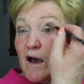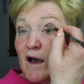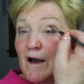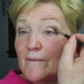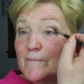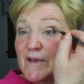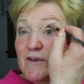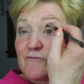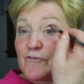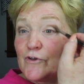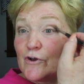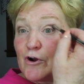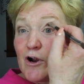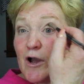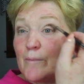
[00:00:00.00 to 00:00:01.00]
If
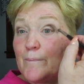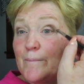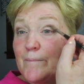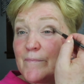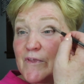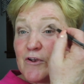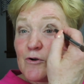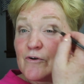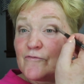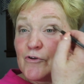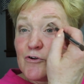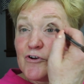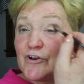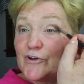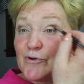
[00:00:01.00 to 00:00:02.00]
you're if
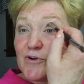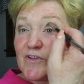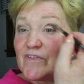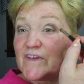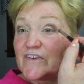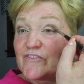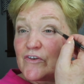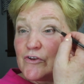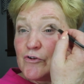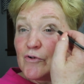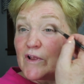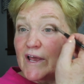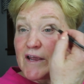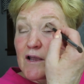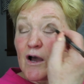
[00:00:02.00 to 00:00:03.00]
you're new to this and you
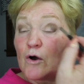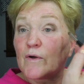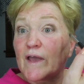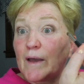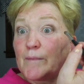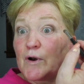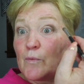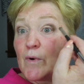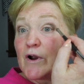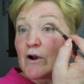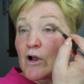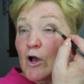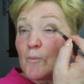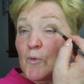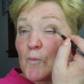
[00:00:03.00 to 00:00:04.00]
like, okay, I'm going to wear
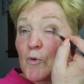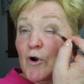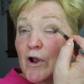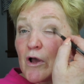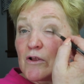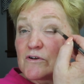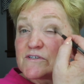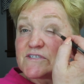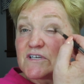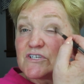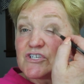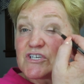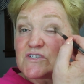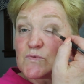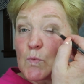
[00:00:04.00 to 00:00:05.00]
a couple more colors
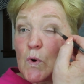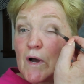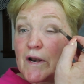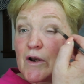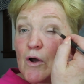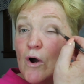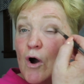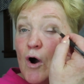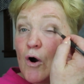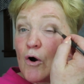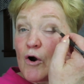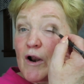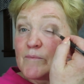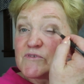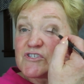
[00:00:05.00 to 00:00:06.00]
than just one,
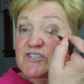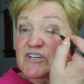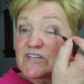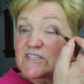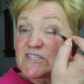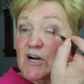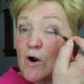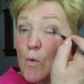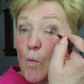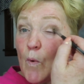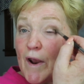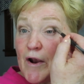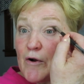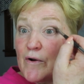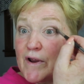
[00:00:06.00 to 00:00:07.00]
or I'm just going to start
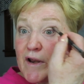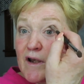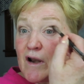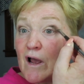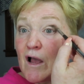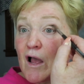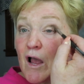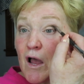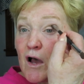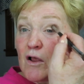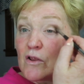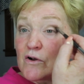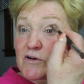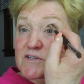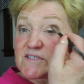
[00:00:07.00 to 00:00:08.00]
wearing
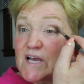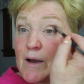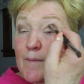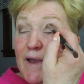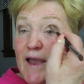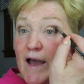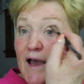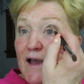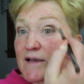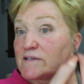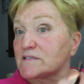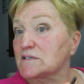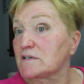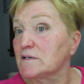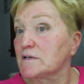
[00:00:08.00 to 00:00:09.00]
colors on my
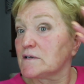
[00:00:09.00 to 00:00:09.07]
eyes,